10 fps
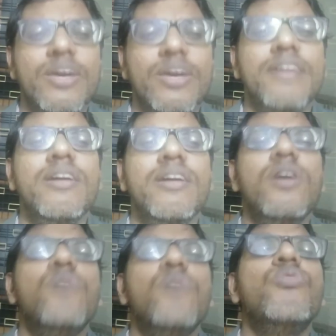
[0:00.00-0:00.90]
You can
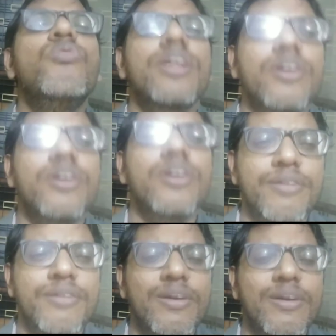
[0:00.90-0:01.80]
work in your
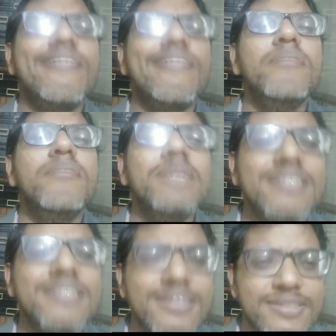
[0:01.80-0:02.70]
country. You can run
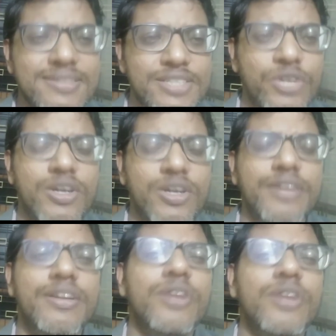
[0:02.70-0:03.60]
businesses in your
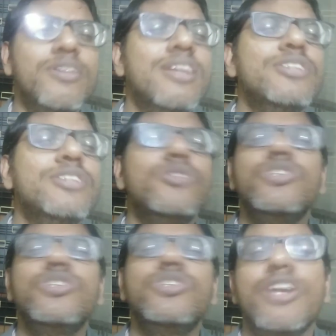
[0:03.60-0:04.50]
country. There is
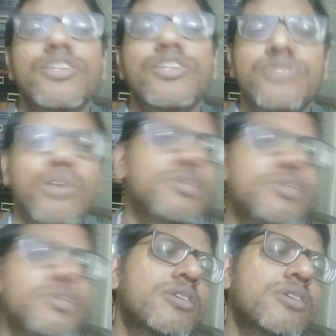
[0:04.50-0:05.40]
no shortage of jobs
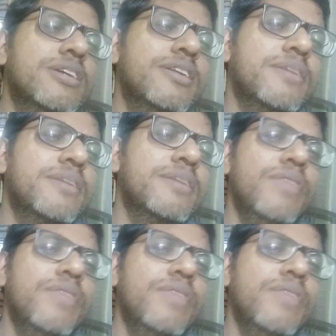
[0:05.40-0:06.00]
in your country.